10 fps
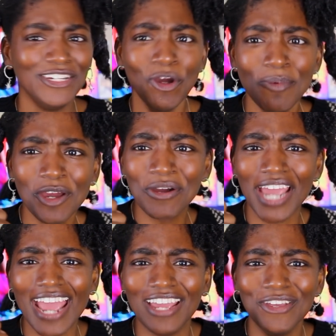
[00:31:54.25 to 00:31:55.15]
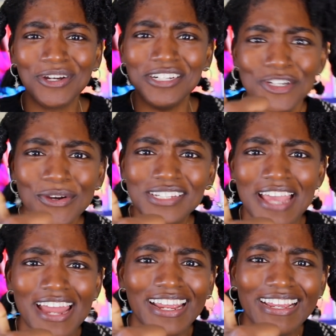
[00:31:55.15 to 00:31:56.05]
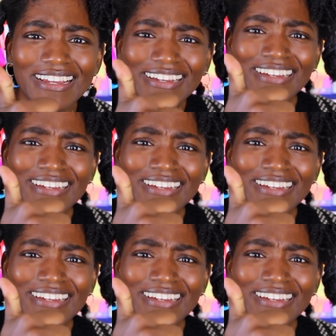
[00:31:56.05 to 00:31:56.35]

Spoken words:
You'll be okay. You can do it, Teddy.